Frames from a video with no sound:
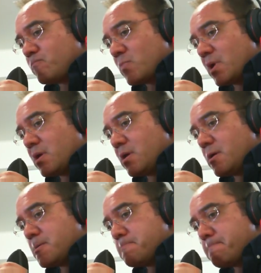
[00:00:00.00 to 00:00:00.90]

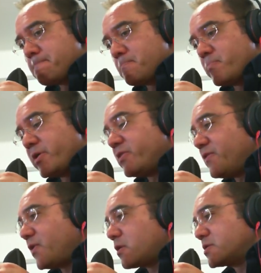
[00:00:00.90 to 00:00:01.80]
a very
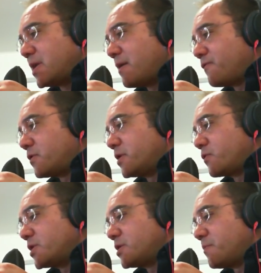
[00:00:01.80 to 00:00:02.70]
difficult time for
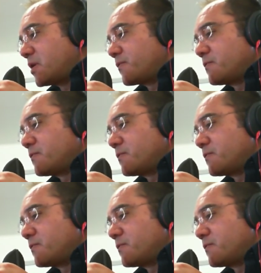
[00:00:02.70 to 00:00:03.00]
education in